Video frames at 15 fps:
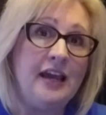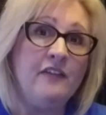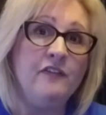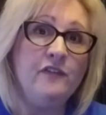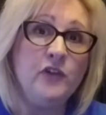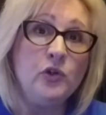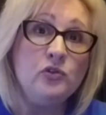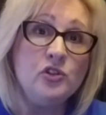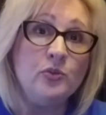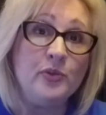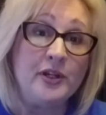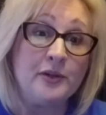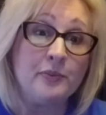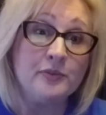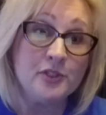and
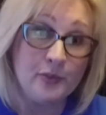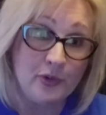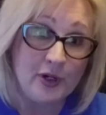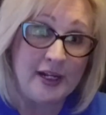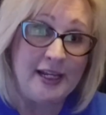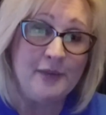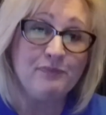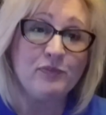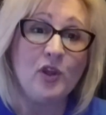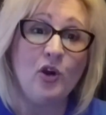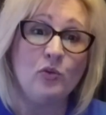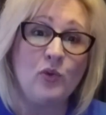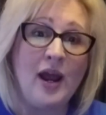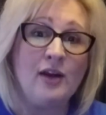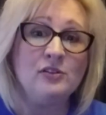food debris
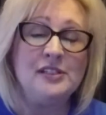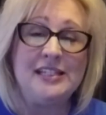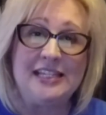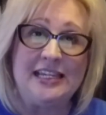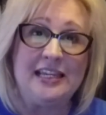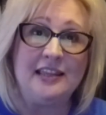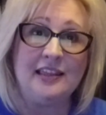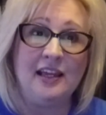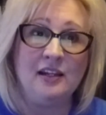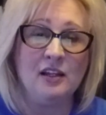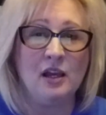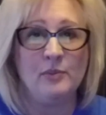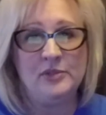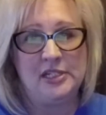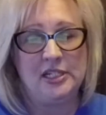around teeth and
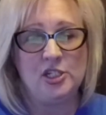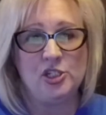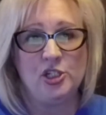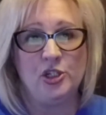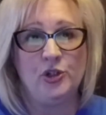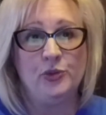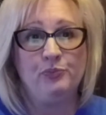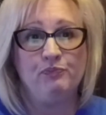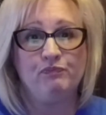gum tissue.